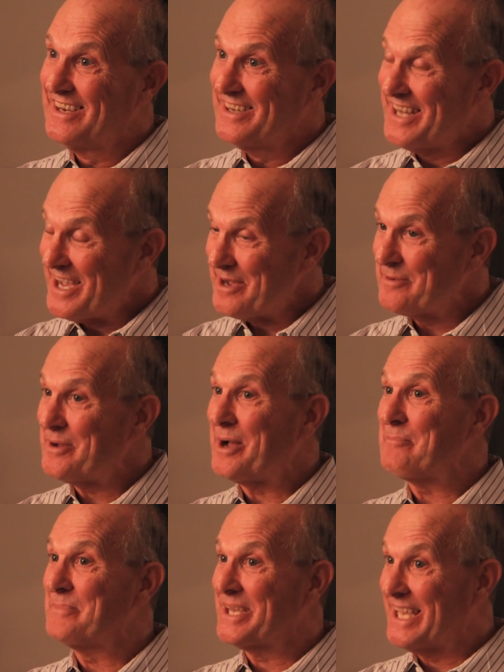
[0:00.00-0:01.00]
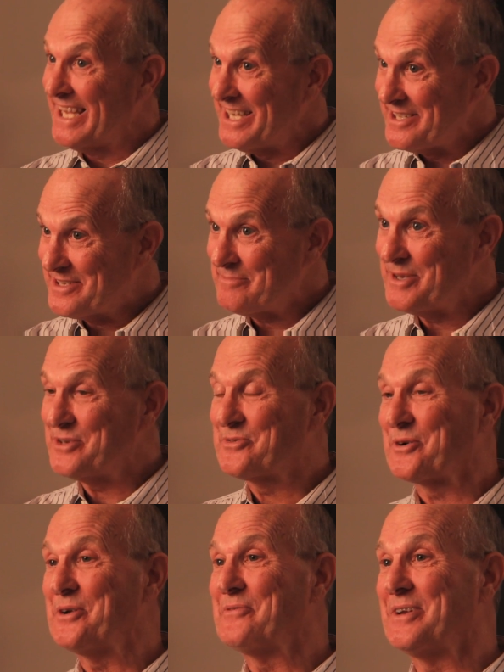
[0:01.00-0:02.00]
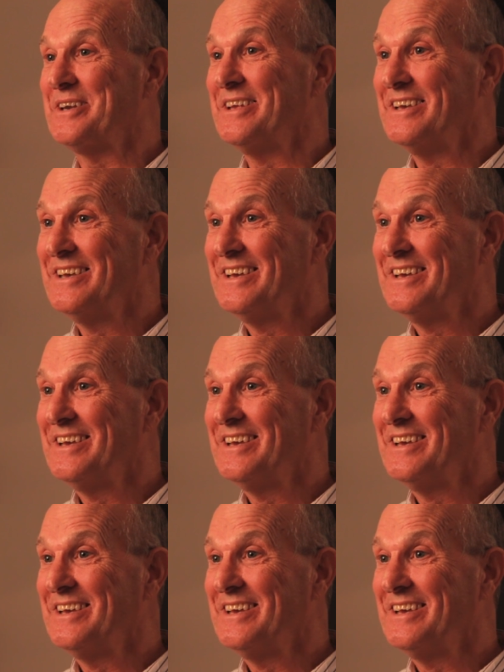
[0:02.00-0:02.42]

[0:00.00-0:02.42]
now I'm beginning to be driven,